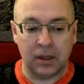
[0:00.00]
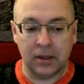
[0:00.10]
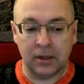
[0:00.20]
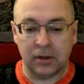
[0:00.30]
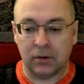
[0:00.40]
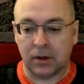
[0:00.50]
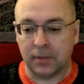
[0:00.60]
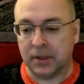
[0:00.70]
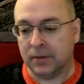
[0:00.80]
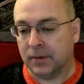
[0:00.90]
I mean,
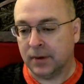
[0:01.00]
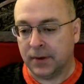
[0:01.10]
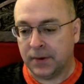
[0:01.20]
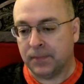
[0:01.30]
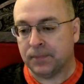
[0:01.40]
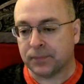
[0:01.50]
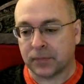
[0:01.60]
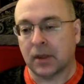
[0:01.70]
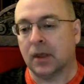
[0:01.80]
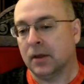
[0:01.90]

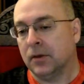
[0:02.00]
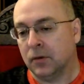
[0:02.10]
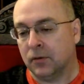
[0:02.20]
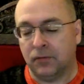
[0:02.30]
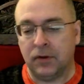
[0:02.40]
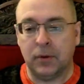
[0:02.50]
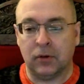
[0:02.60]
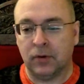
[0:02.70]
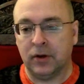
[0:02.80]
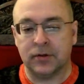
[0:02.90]
the female readers
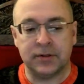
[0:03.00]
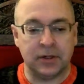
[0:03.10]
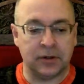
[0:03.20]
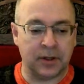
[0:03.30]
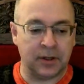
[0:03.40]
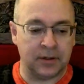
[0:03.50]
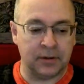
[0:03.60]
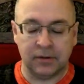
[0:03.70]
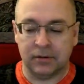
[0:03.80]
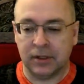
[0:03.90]
here can
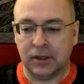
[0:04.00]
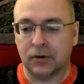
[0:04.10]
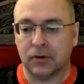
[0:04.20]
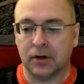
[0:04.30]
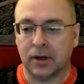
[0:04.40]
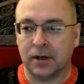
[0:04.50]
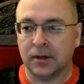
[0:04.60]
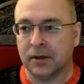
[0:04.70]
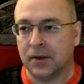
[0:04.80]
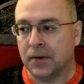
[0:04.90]
either
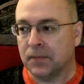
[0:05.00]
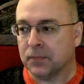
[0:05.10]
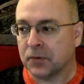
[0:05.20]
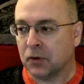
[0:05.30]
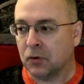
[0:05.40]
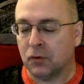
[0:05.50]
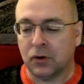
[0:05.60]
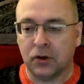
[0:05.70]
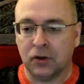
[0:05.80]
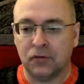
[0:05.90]

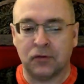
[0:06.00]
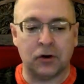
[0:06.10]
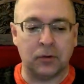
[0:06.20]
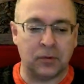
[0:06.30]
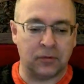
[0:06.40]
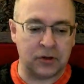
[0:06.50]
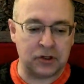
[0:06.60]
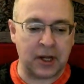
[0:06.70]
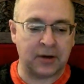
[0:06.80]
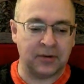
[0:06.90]
confirm or reject
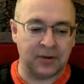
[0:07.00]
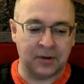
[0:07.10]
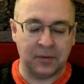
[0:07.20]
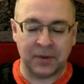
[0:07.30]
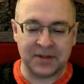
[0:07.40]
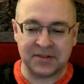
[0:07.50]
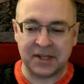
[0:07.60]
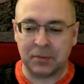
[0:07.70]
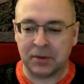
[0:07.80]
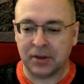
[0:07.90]
my statement
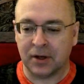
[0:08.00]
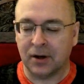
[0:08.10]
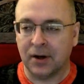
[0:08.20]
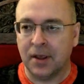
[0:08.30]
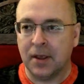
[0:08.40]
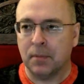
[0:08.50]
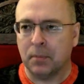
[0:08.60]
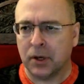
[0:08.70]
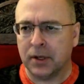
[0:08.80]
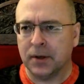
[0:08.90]
there, but
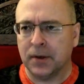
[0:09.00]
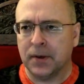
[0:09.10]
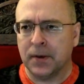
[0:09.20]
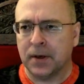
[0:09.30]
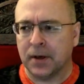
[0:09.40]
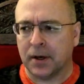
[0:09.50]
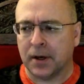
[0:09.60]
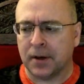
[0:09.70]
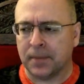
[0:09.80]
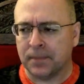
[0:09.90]
um,
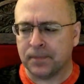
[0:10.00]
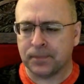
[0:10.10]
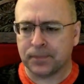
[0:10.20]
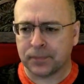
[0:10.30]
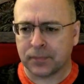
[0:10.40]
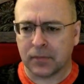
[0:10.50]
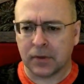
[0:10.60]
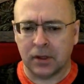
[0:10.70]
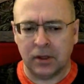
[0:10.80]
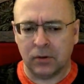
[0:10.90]

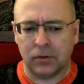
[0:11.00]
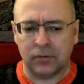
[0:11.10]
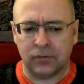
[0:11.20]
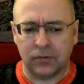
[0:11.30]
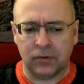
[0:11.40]
there's